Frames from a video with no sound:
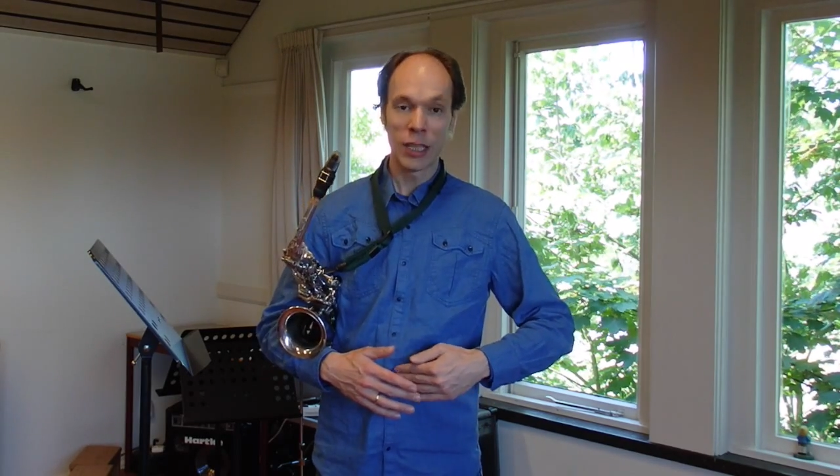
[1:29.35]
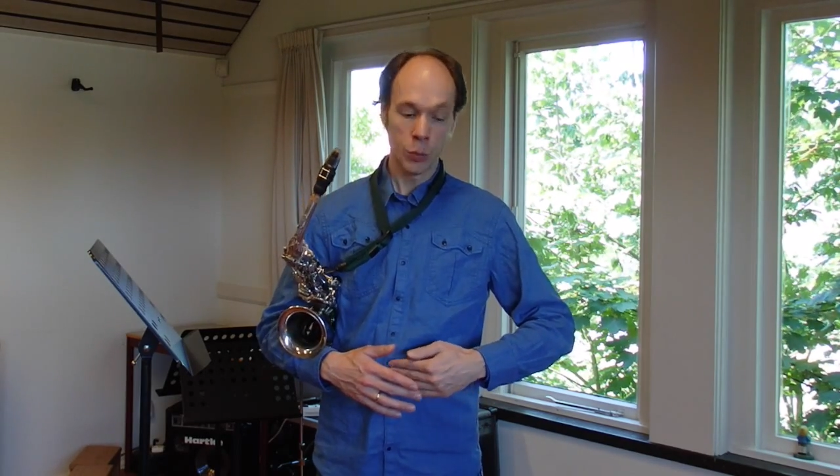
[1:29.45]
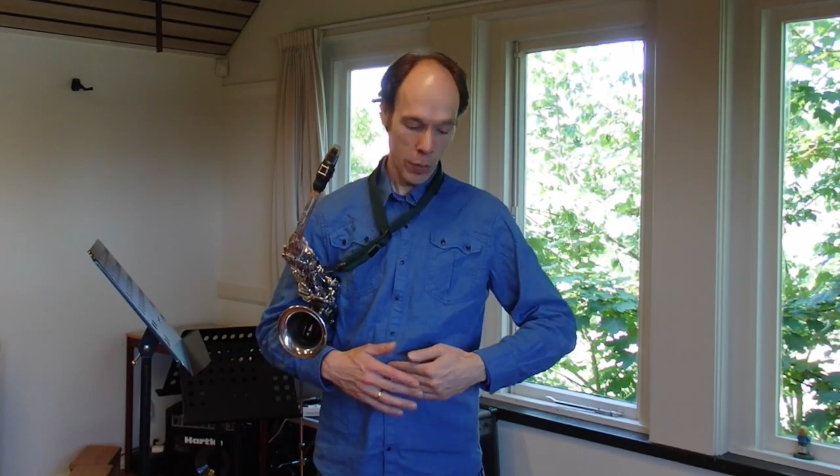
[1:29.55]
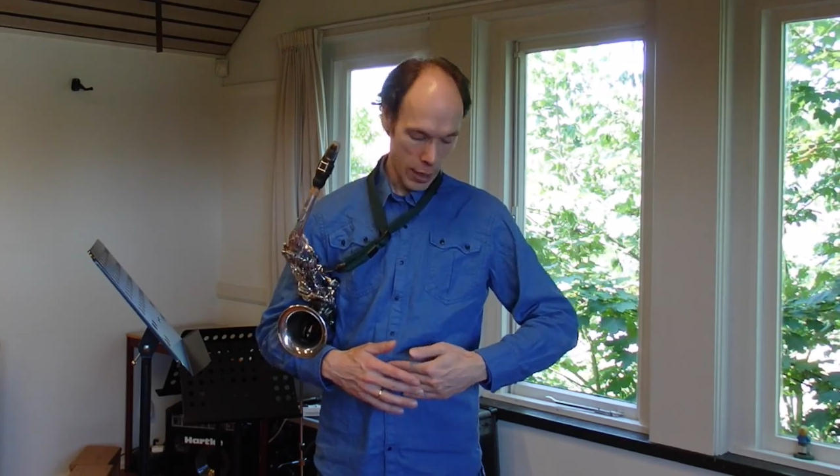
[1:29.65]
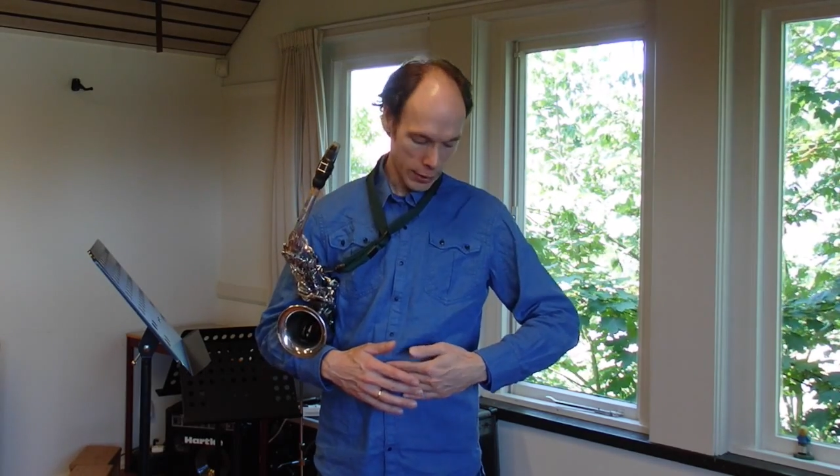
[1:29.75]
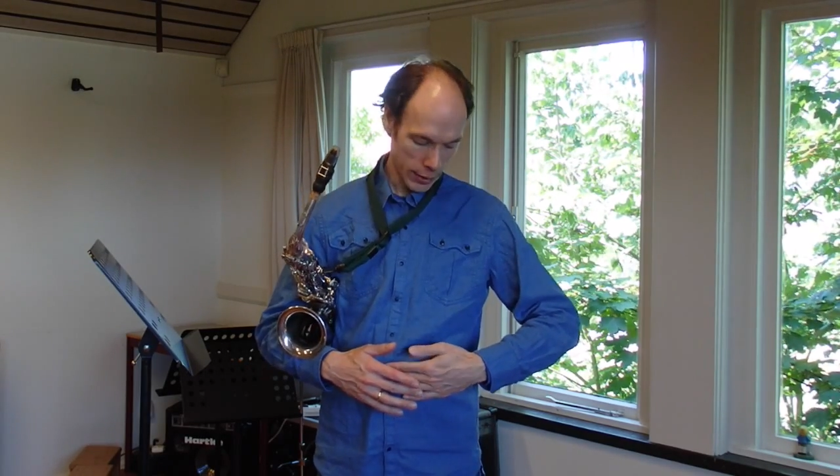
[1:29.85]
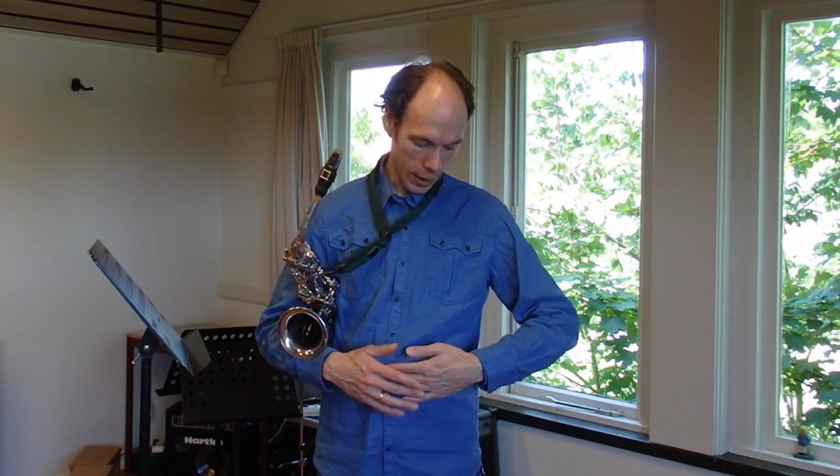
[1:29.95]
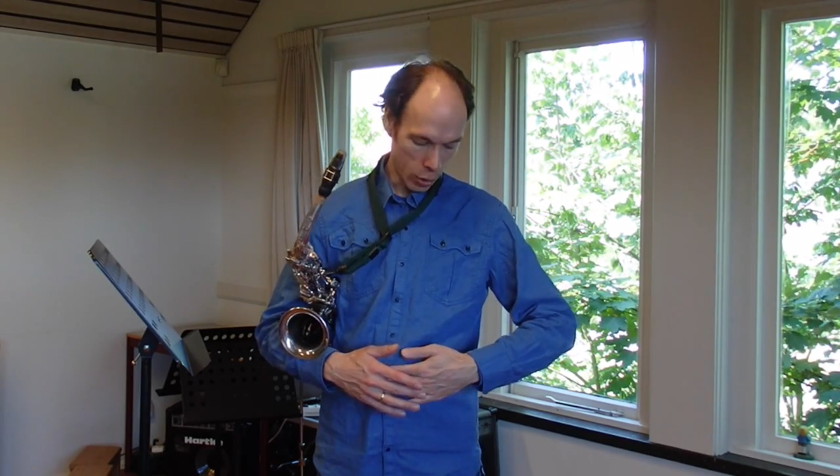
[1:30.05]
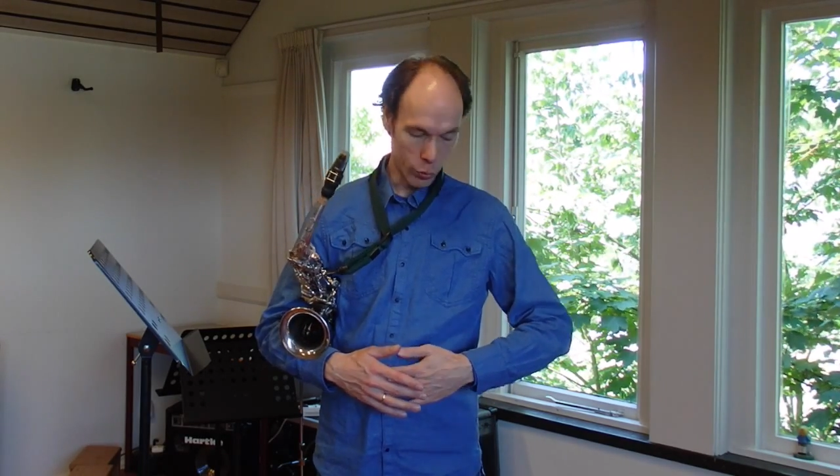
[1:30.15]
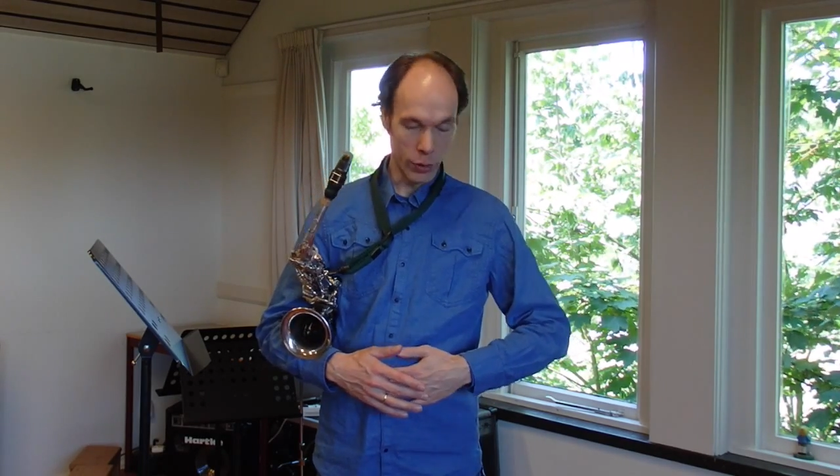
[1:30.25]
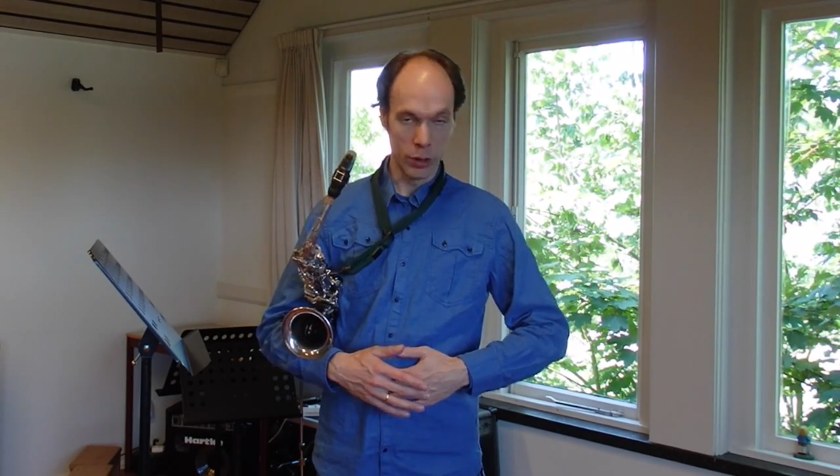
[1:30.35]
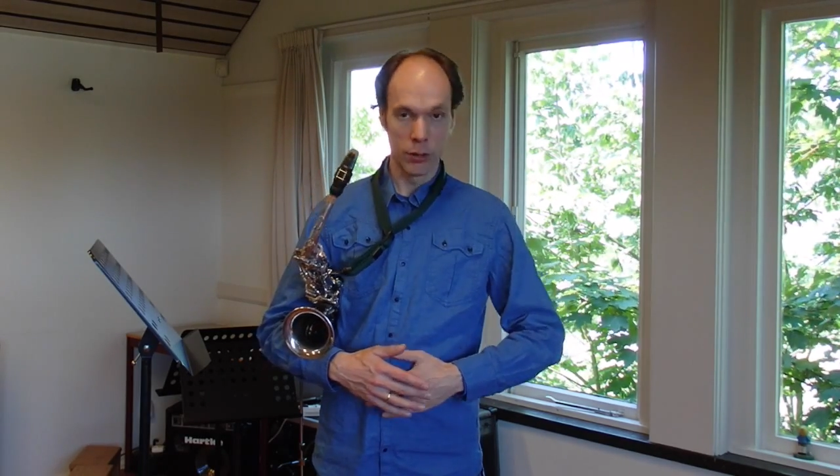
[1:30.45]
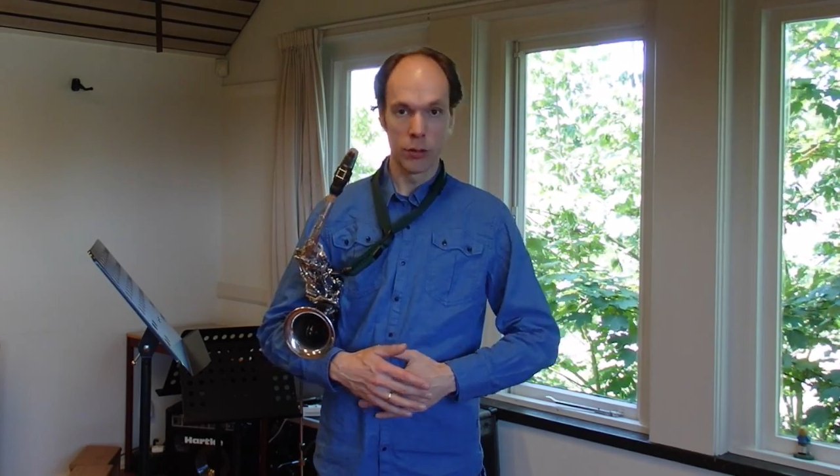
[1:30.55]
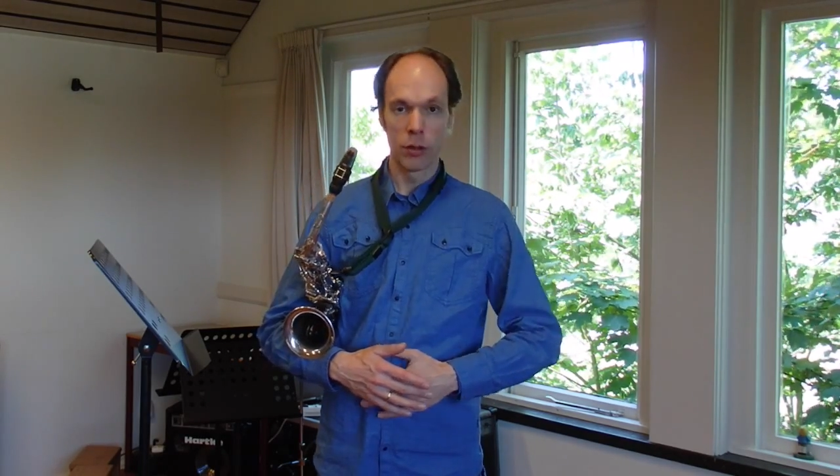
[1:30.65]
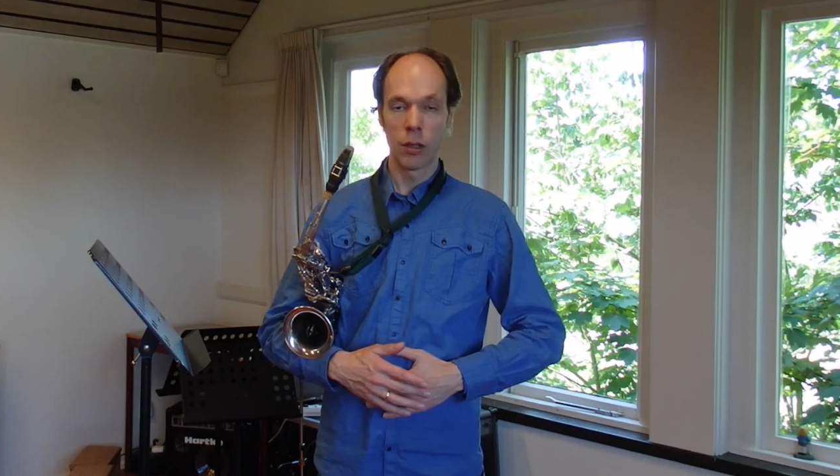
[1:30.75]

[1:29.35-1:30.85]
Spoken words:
expands outwards.